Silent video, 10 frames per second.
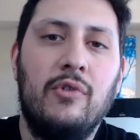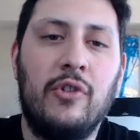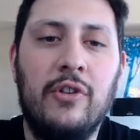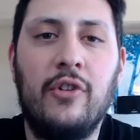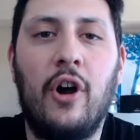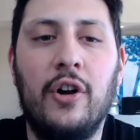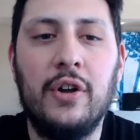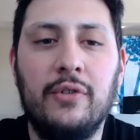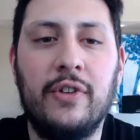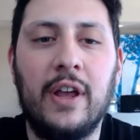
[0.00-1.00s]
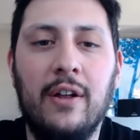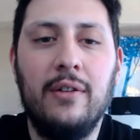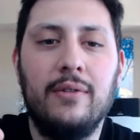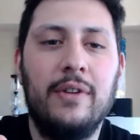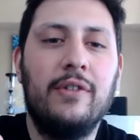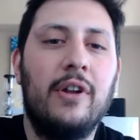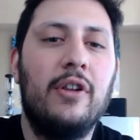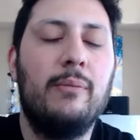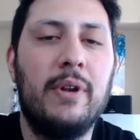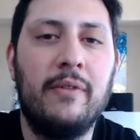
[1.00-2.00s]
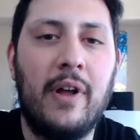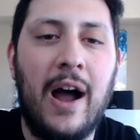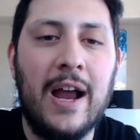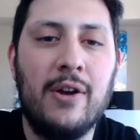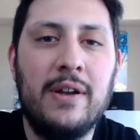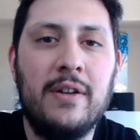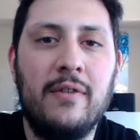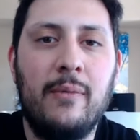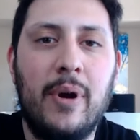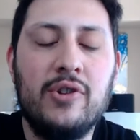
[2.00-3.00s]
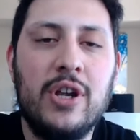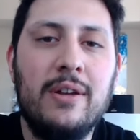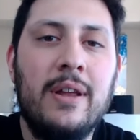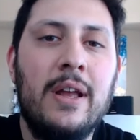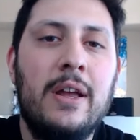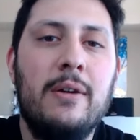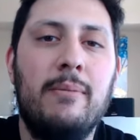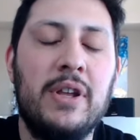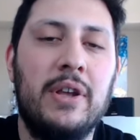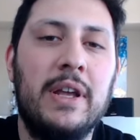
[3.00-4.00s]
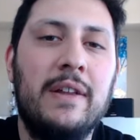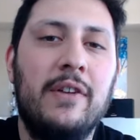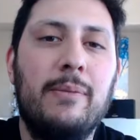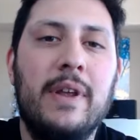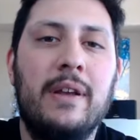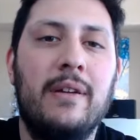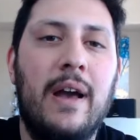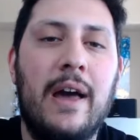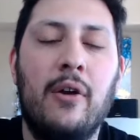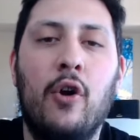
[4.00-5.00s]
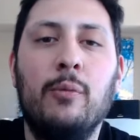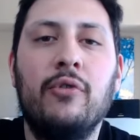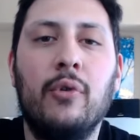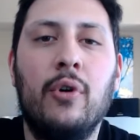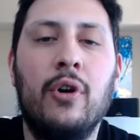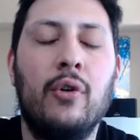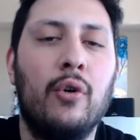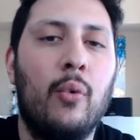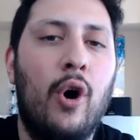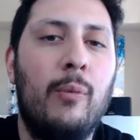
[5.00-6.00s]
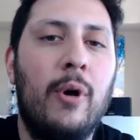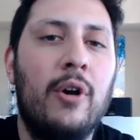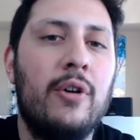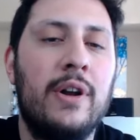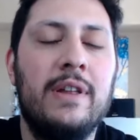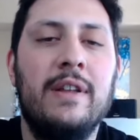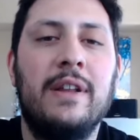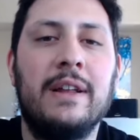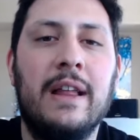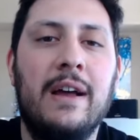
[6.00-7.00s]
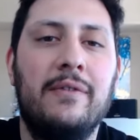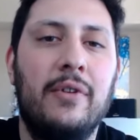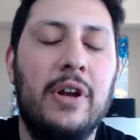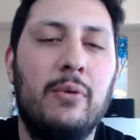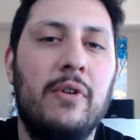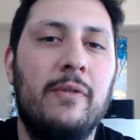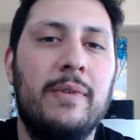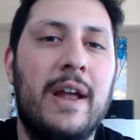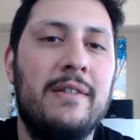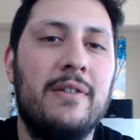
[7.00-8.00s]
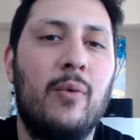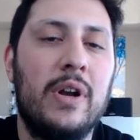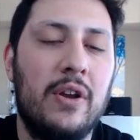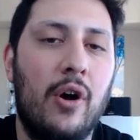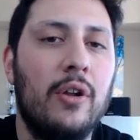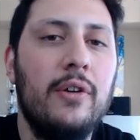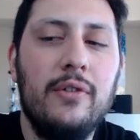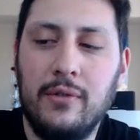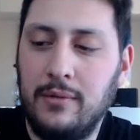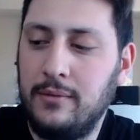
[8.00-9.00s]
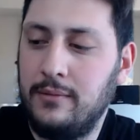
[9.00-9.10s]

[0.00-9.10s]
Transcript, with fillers: So this is a Hario scale. This is on a little bit of the higher end of a budget, but you can get something at a home store or Walmart or anything like that for anywhere from $10 to $20.